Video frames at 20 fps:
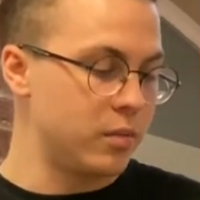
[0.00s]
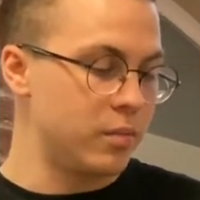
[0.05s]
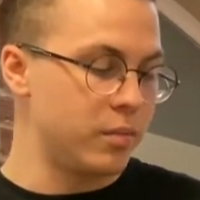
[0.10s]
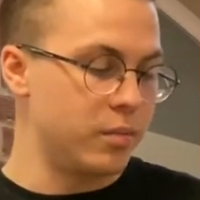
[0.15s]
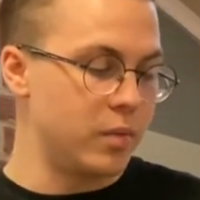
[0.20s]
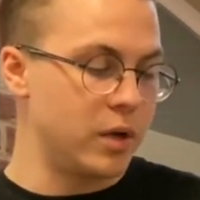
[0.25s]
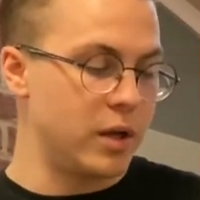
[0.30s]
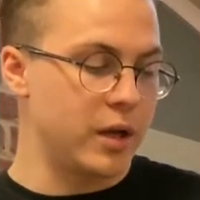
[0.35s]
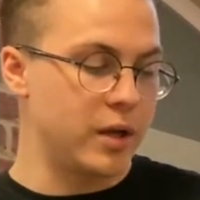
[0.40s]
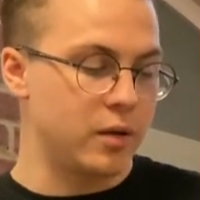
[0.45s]

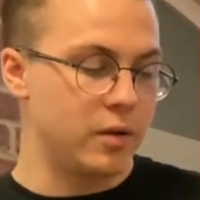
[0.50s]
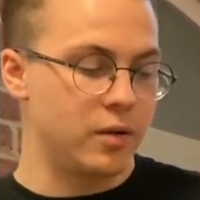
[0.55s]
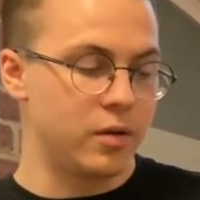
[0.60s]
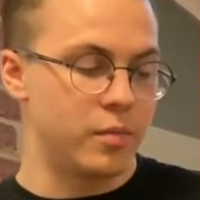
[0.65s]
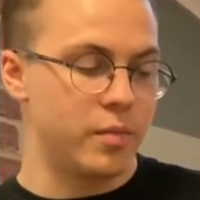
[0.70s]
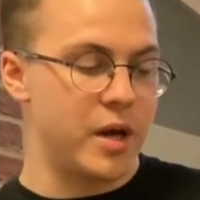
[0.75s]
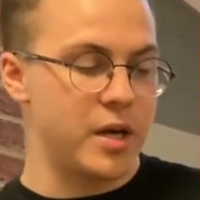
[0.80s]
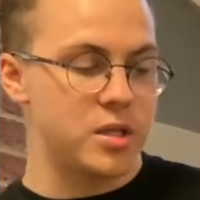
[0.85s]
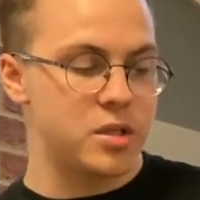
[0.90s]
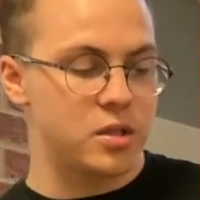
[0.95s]
molecular
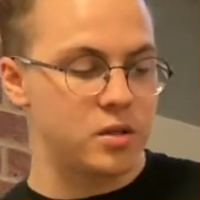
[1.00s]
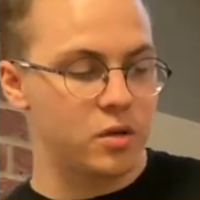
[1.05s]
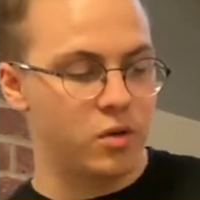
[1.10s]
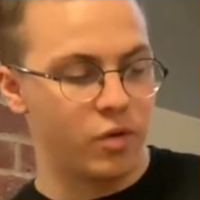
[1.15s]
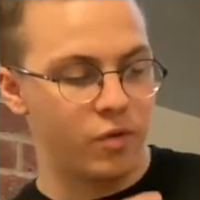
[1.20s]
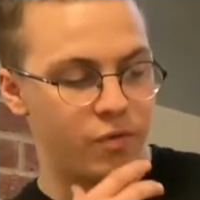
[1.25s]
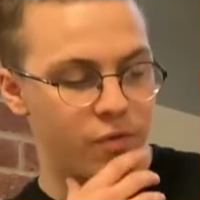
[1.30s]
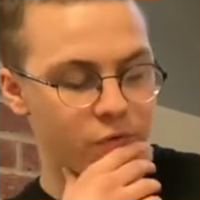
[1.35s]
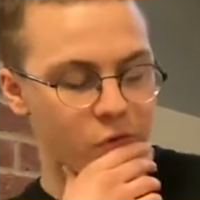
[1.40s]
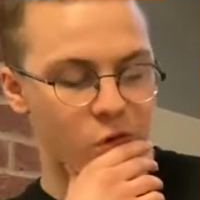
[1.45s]
mass
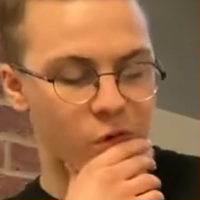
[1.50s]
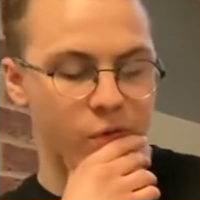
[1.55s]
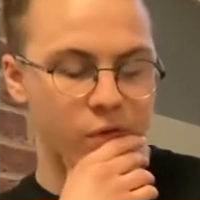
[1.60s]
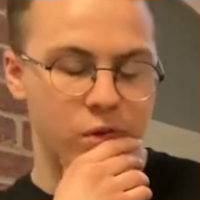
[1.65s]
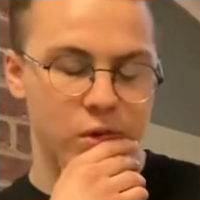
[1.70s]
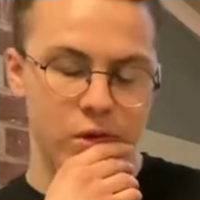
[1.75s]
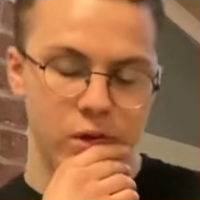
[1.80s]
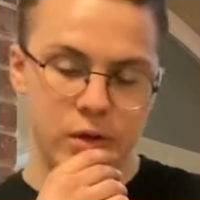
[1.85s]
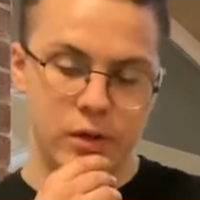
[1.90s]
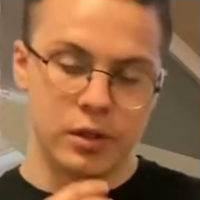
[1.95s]
of
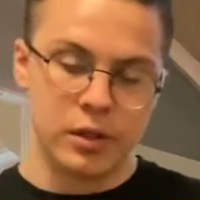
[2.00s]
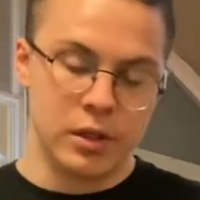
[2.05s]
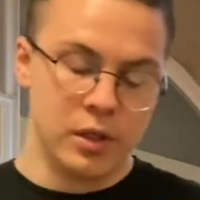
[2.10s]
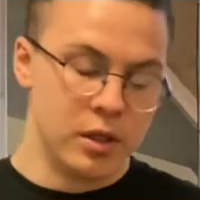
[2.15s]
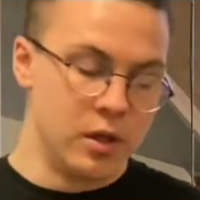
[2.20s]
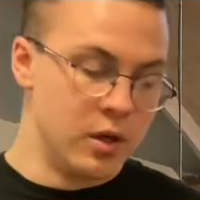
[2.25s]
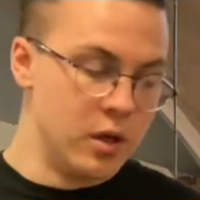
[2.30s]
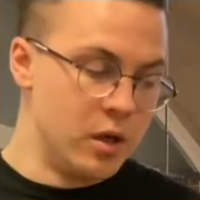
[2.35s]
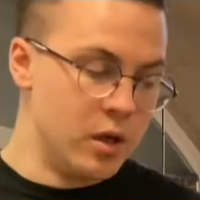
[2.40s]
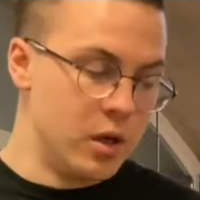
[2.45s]
the
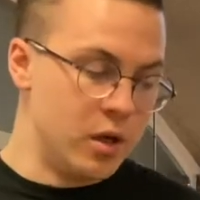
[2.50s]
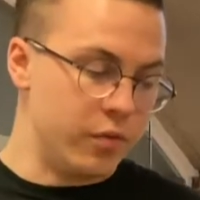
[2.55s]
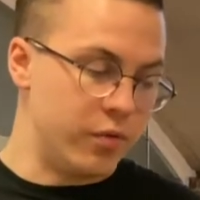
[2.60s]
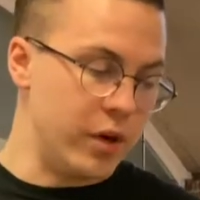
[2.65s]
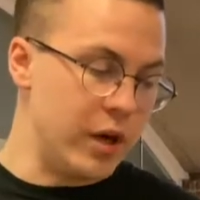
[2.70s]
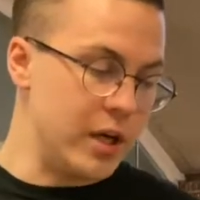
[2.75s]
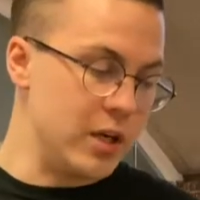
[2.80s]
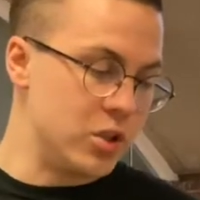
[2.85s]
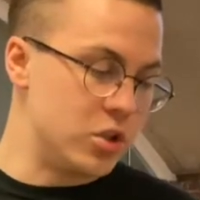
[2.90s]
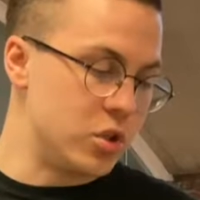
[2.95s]

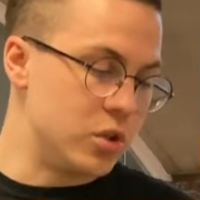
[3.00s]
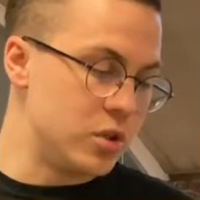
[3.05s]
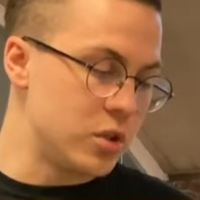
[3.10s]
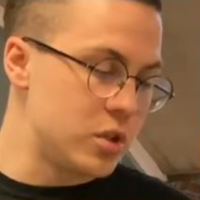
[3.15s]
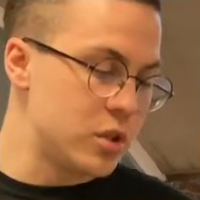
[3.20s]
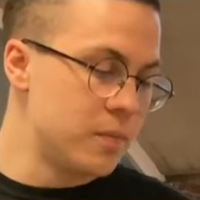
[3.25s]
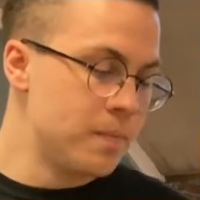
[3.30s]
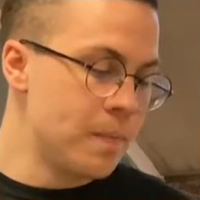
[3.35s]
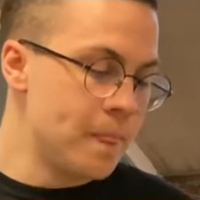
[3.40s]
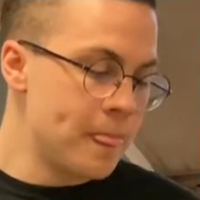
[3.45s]

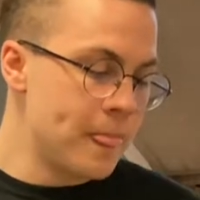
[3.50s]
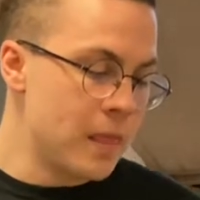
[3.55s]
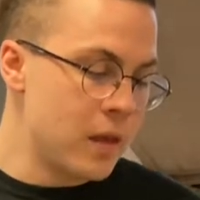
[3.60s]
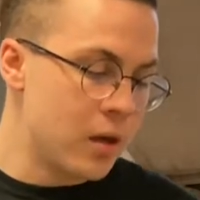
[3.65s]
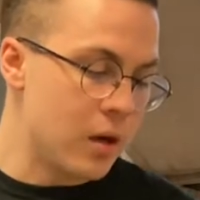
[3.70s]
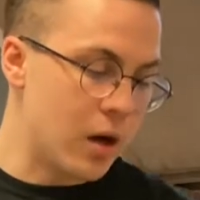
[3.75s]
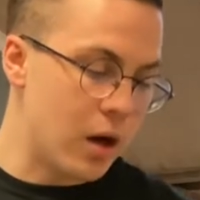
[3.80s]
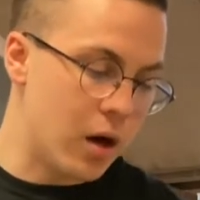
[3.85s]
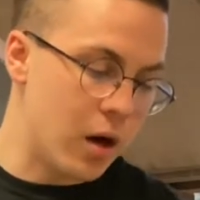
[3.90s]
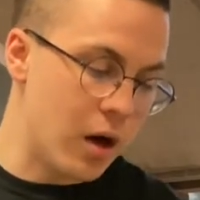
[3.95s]
reagents.
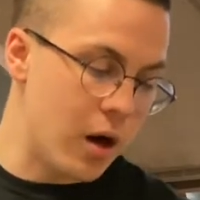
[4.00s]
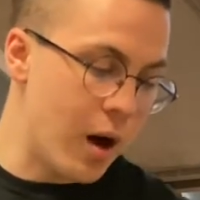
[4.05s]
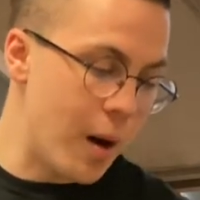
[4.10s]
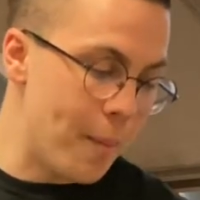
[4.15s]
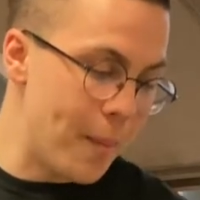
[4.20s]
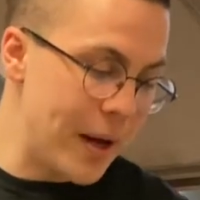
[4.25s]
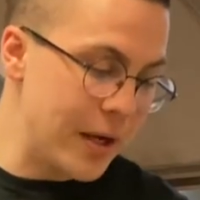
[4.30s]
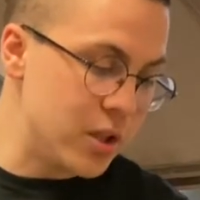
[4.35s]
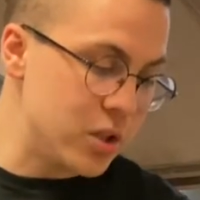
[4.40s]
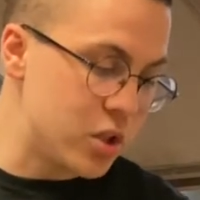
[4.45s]
I
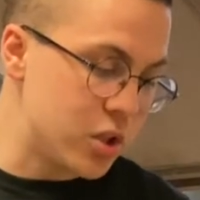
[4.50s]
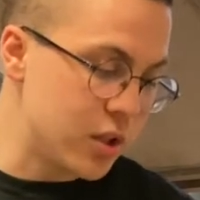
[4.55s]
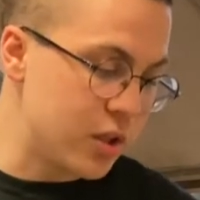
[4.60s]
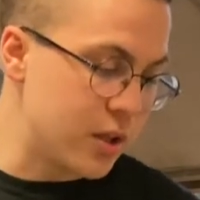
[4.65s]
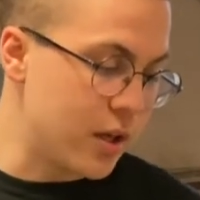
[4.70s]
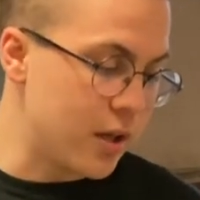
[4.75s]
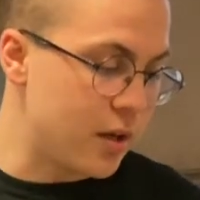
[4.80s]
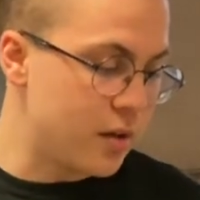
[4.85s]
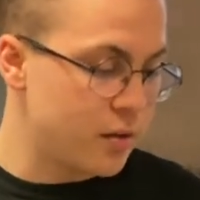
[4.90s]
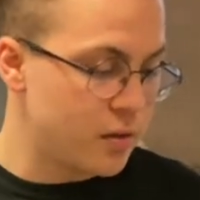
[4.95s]
managed to
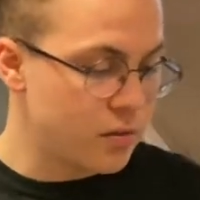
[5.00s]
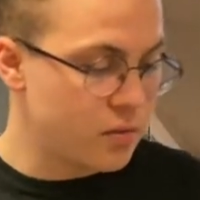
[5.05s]
get